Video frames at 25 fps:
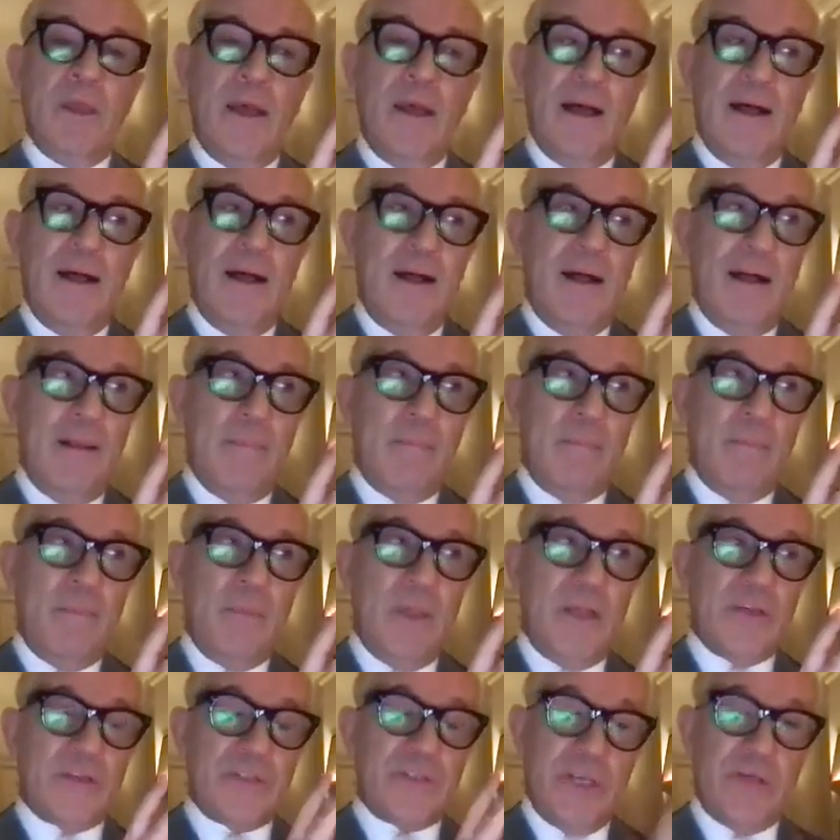
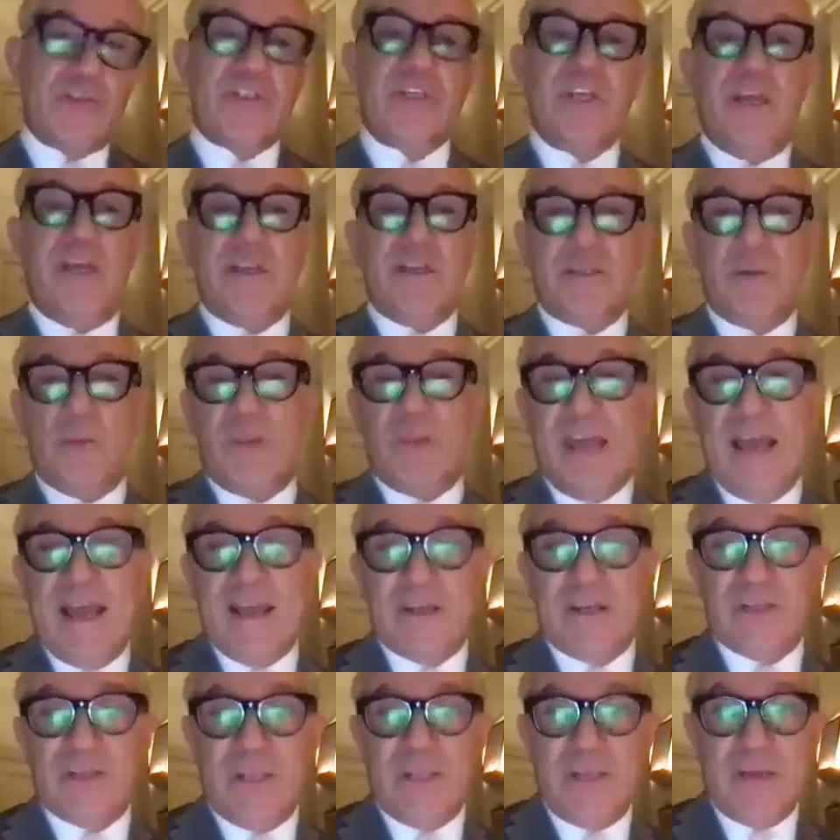associated with
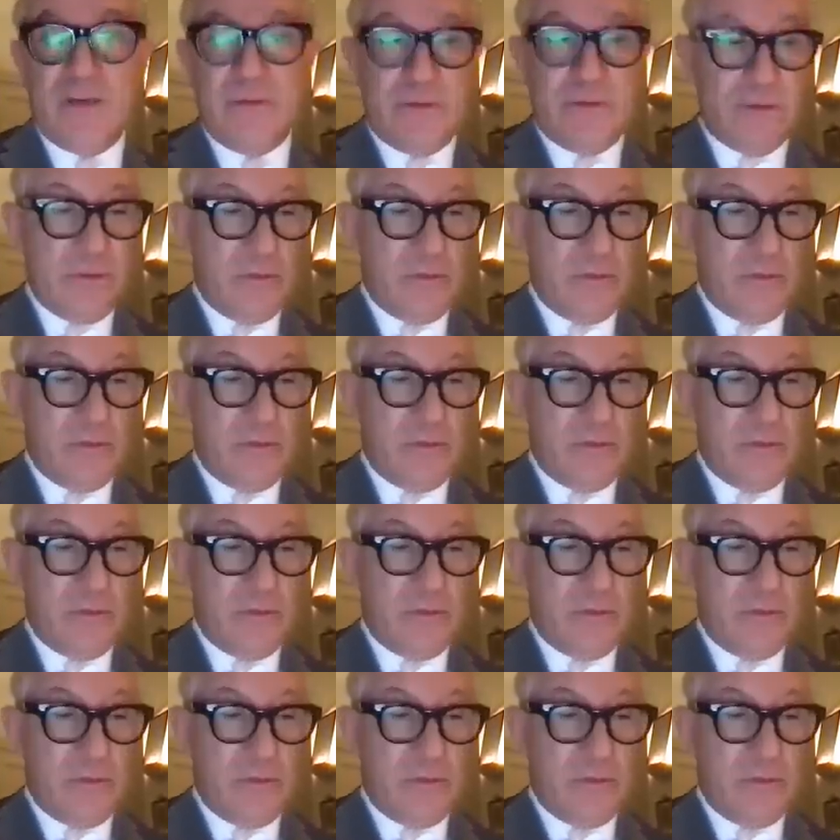accent.